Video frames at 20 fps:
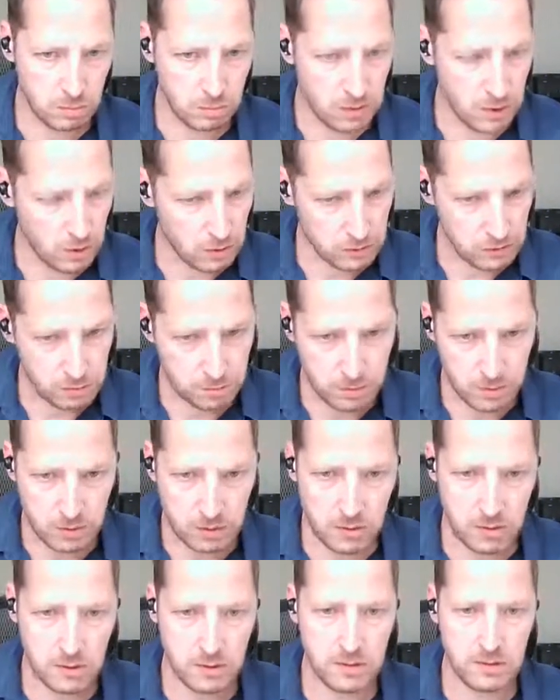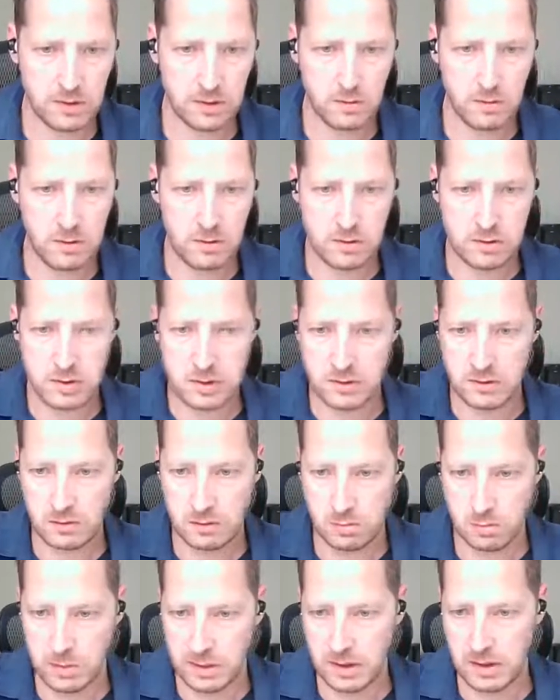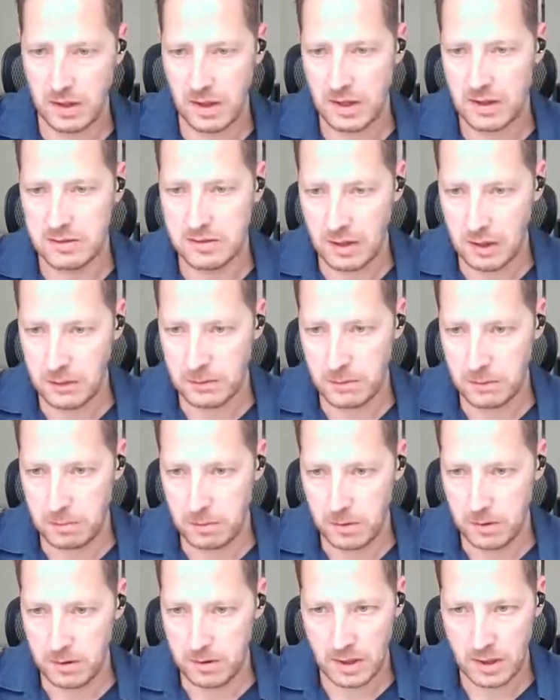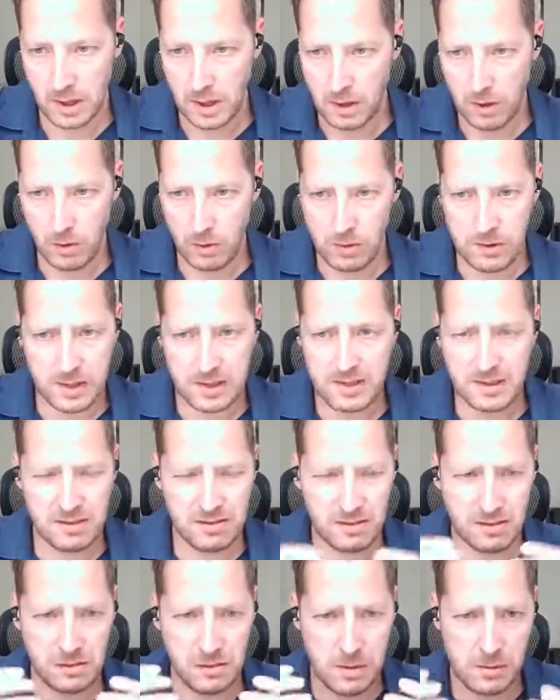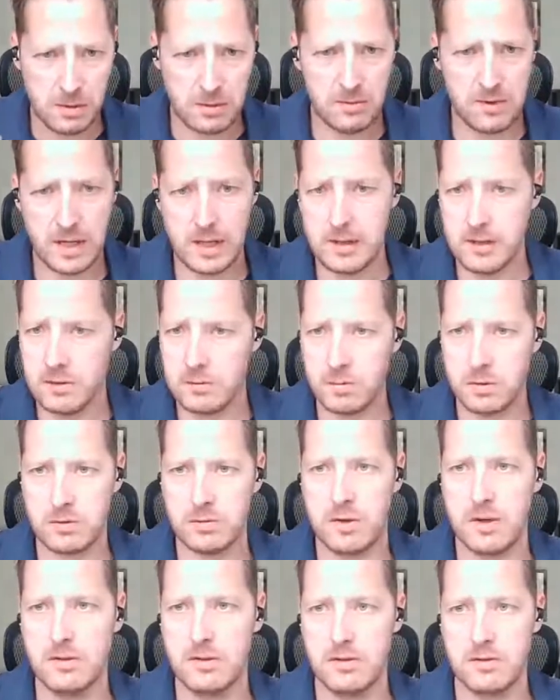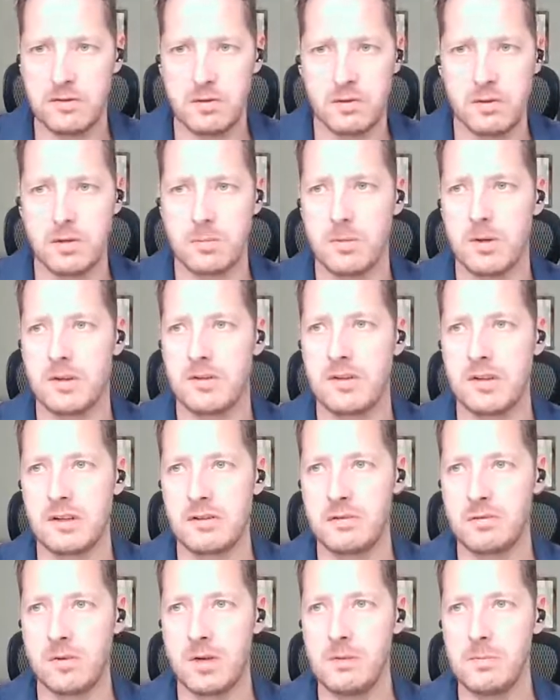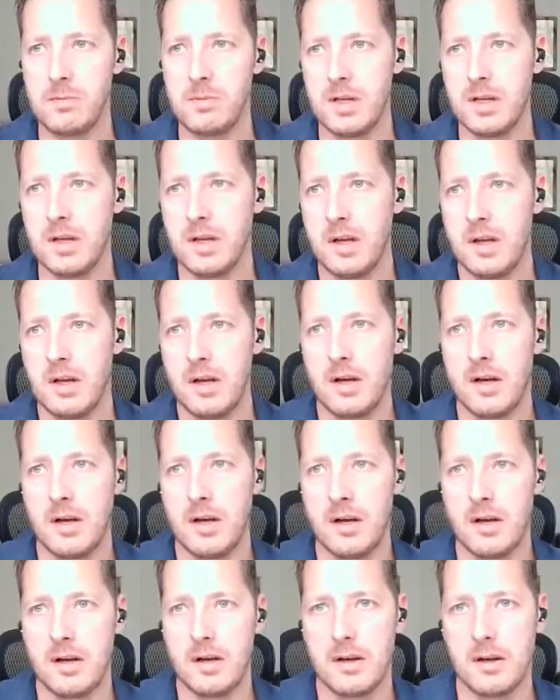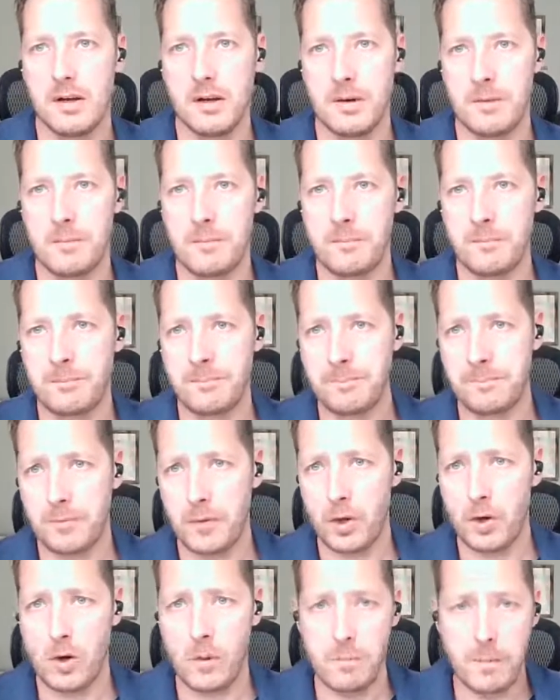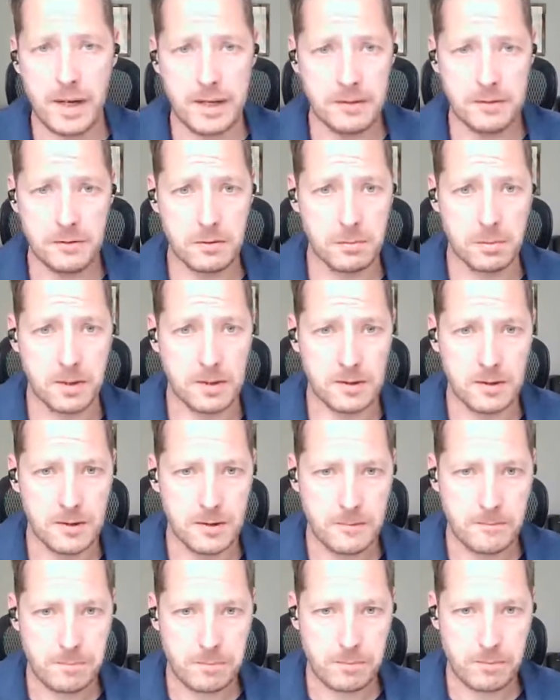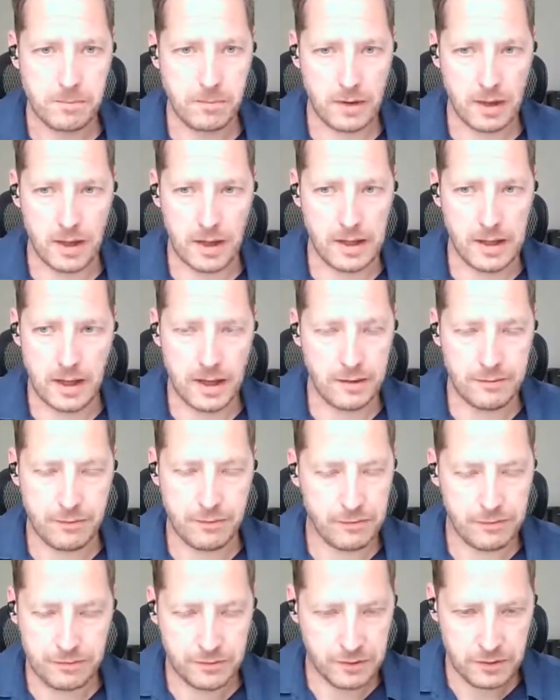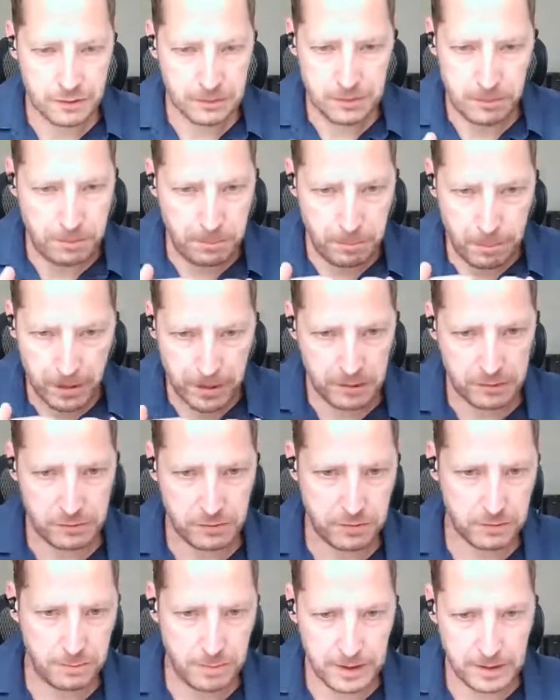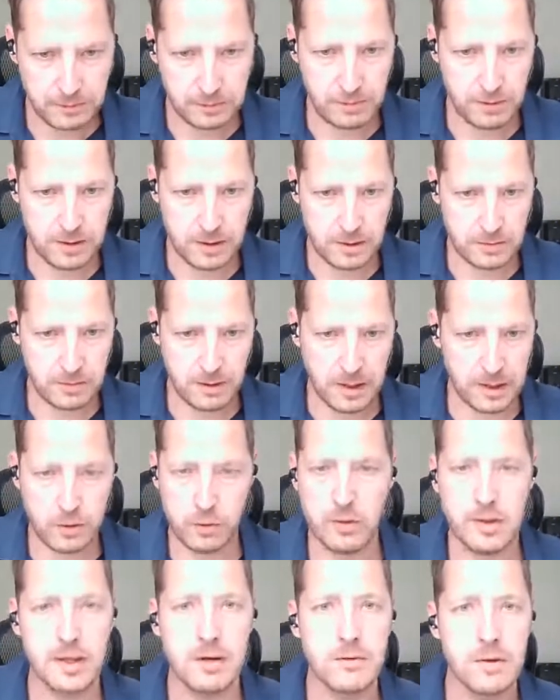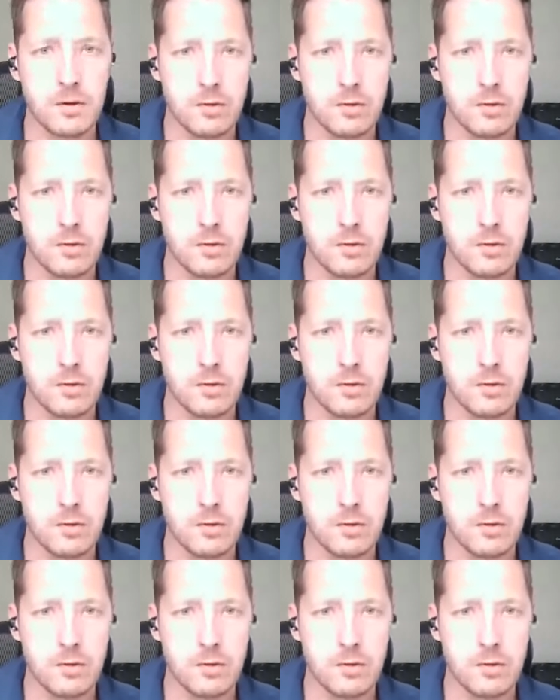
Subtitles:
to be entrepreneurs, encouraging to be self-employed, all that extremely valiant, what Tracy's talking about is extremely commendable. I have the biggest respect for that. I could